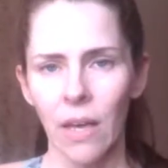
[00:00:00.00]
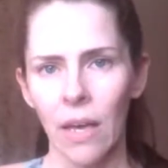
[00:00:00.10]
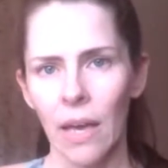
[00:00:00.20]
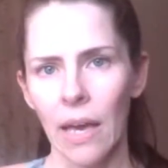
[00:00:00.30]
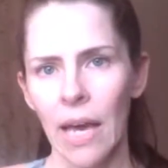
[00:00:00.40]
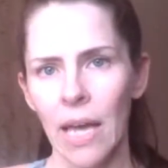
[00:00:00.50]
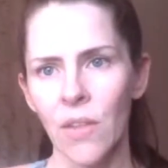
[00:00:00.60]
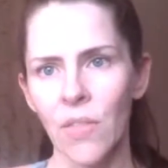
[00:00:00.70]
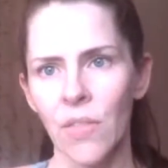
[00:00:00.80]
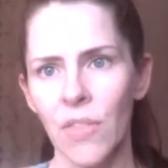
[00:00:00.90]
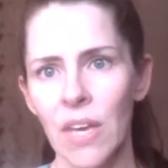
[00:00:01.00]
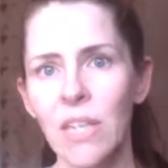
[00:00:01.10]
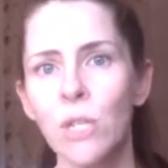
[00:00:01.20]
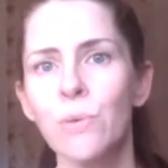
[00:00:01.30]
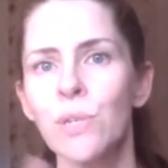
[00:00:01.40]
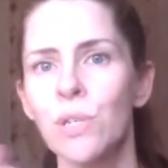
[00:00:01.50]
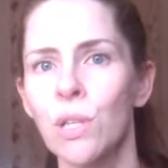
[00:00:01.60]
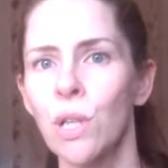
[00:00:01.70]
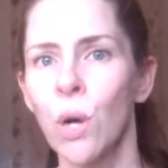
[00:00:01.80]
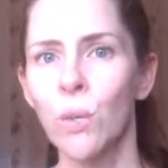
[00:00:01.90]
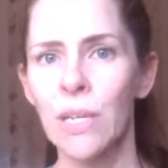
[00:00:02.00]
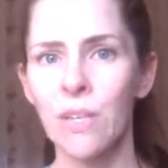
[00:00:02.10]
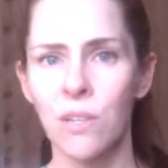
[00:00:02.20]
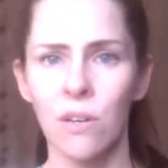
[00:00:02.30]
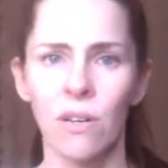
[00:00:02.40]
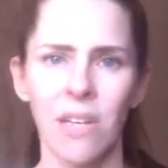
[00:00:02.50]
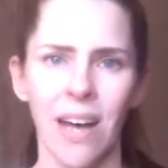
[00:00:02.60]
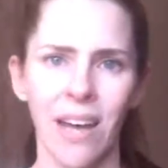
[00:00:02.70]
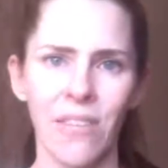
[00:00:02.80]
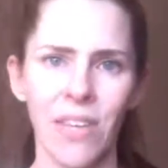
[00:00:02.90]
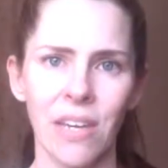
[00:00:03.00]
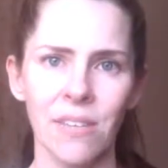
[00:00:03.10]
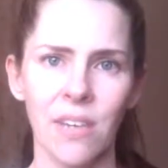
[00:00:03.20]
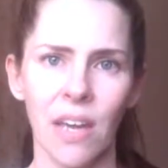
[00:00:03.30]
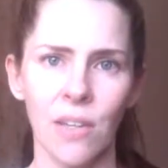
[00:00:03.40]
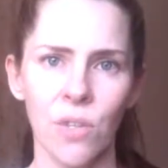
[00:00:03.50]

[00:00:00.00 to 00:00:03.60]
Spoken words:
And then you slowly start to add things in.